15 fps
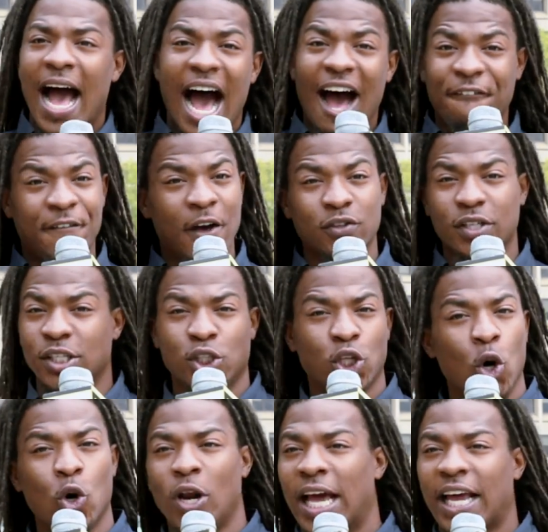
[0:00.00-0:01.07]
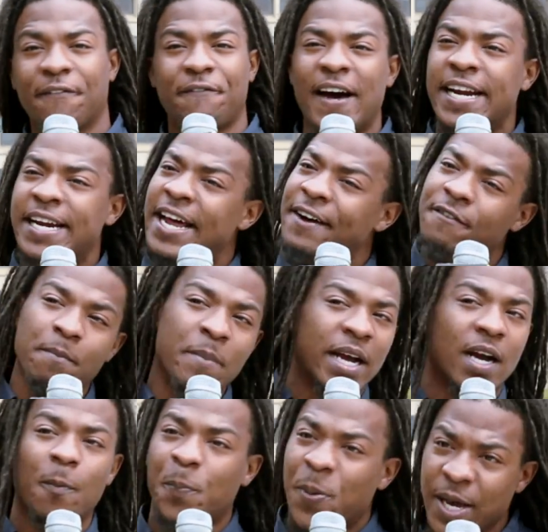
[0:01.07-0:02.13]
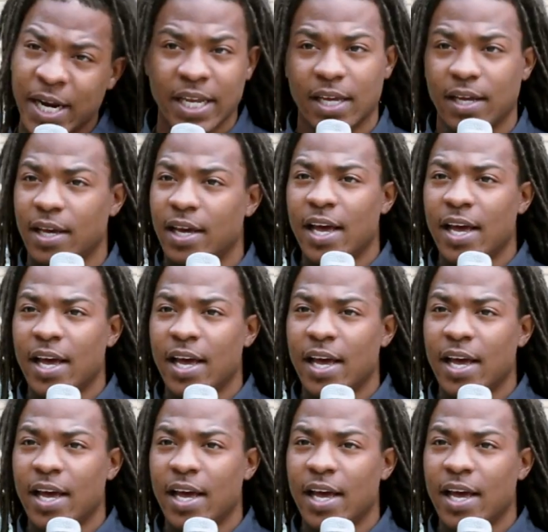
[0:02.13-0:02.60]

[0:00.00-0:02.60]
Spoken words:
I felt this dude, like, if I never make a penny,